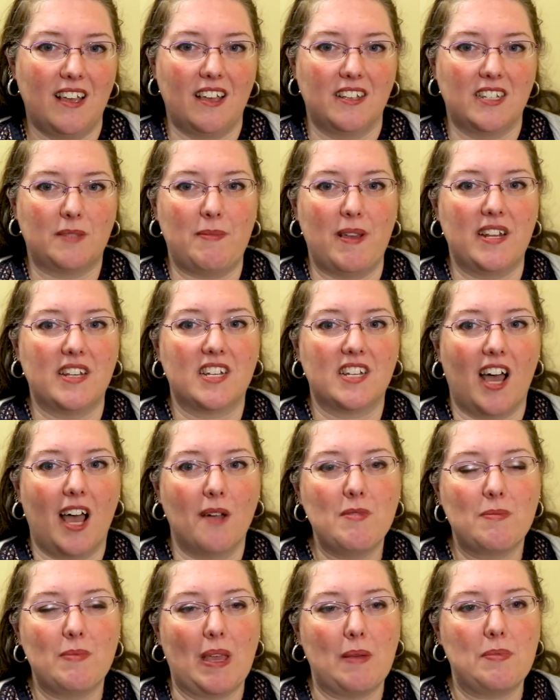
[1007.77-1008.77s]
spend
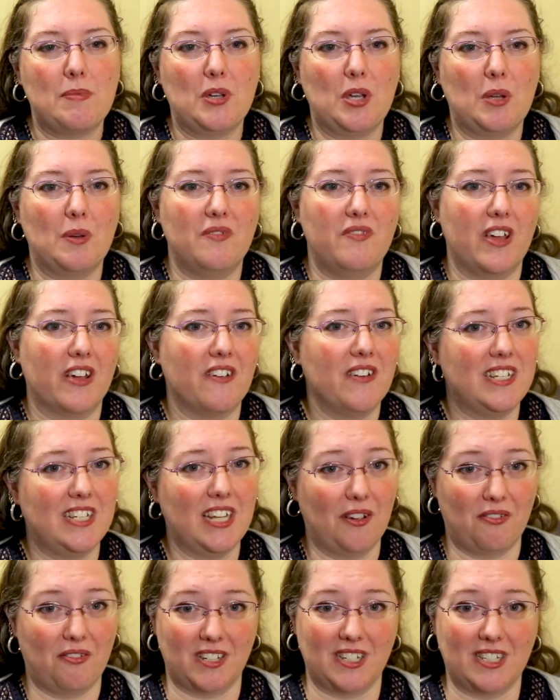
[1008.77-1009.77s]
time with people who were very
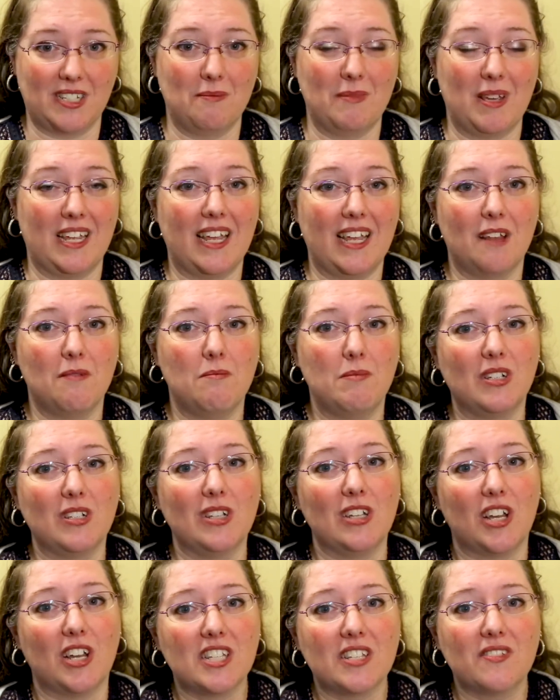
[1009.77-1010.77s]
different to me, and build
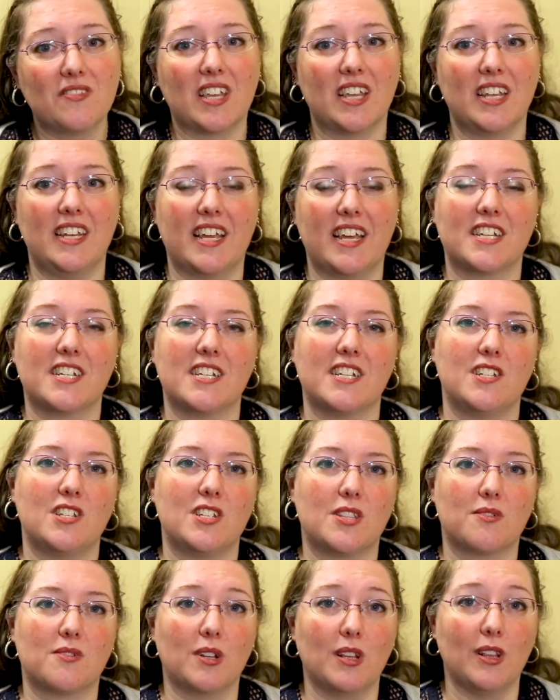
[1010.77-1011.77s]
lots of connections
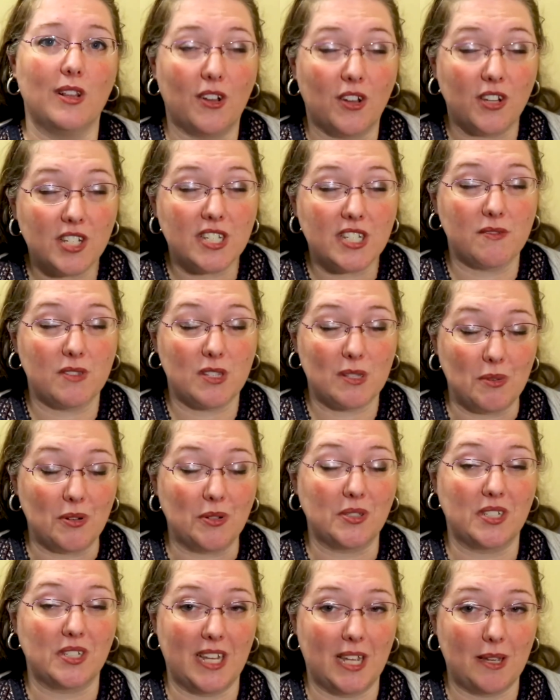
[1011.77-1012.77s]
through lots of small
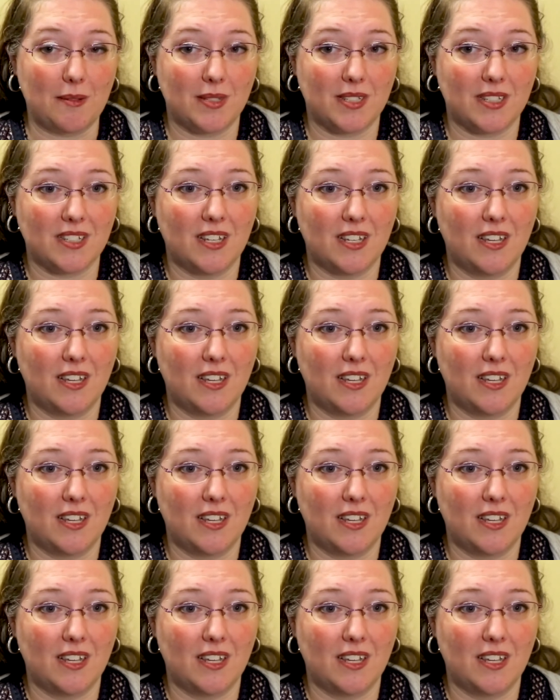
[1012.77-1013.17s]
steps.